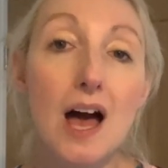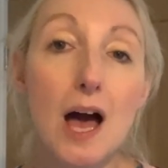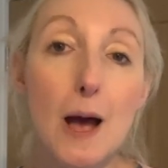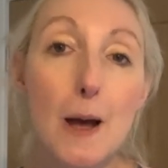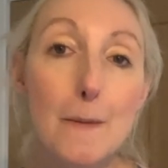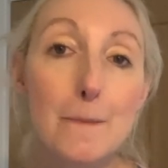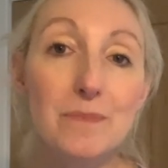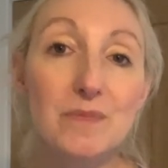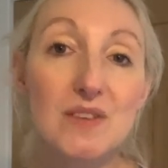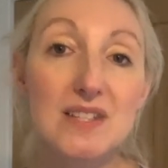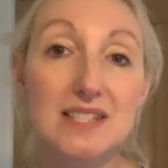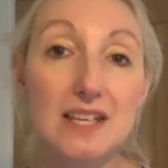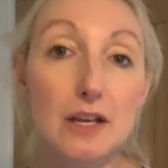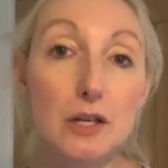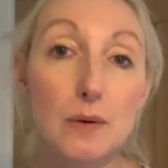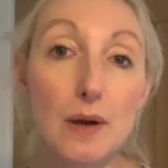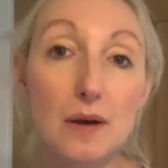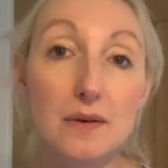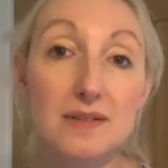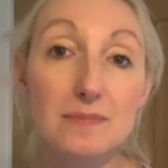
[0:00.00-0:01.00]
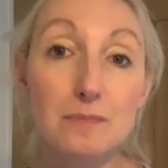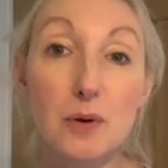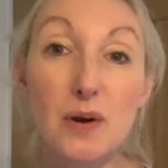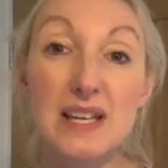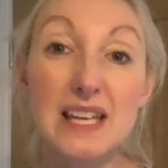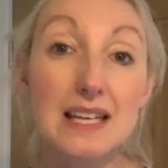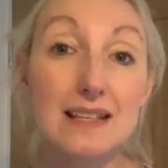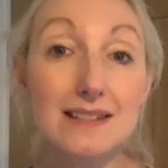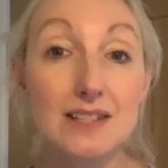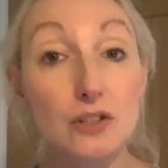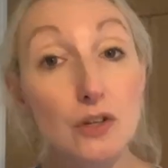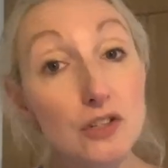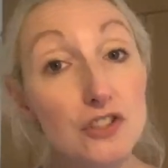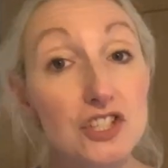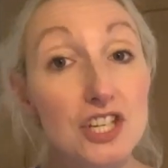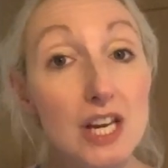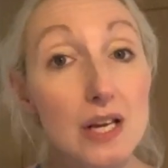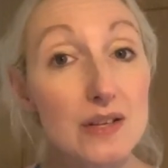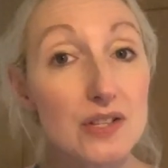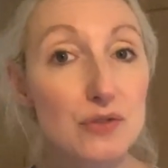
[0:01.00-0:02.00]
Um, so I was putting it to good
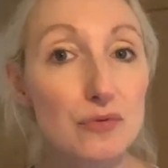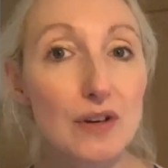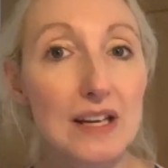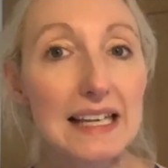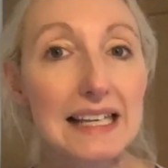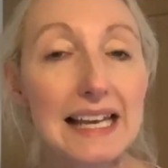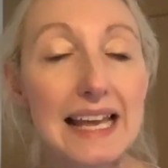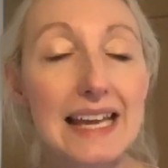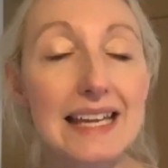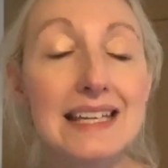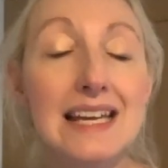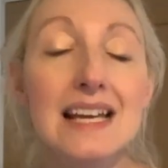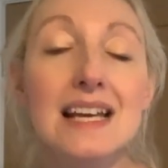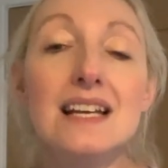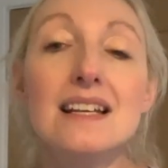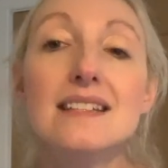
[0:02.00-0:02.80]
use really.